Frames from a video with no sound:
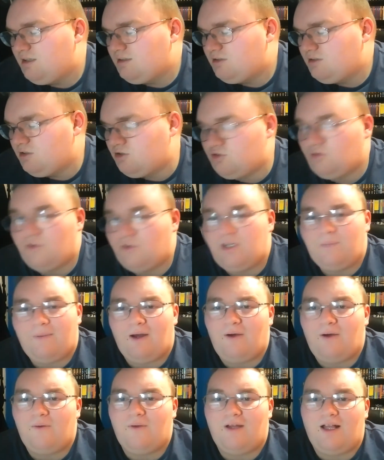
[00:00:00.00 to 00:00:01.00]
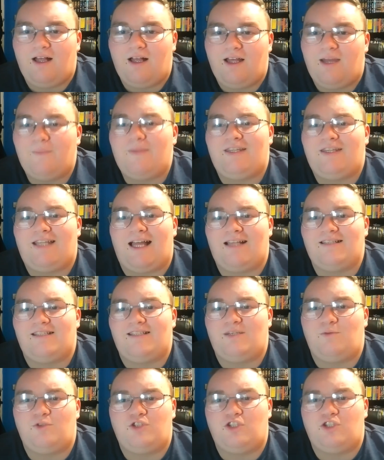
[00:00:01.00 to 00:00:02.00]
The story about him and
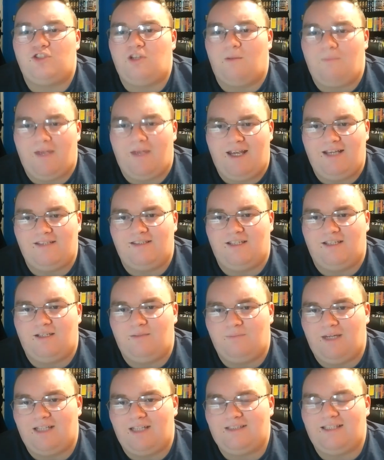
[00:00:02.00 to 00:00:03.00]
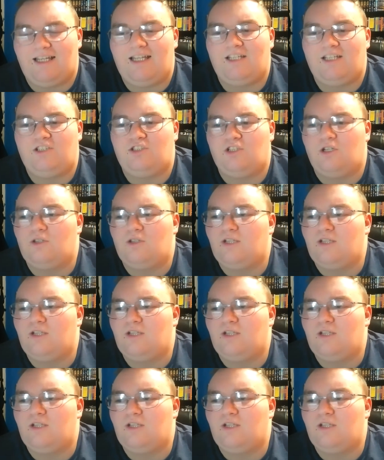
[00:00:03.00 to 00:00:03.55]
Nancy was just amazing back then, you know,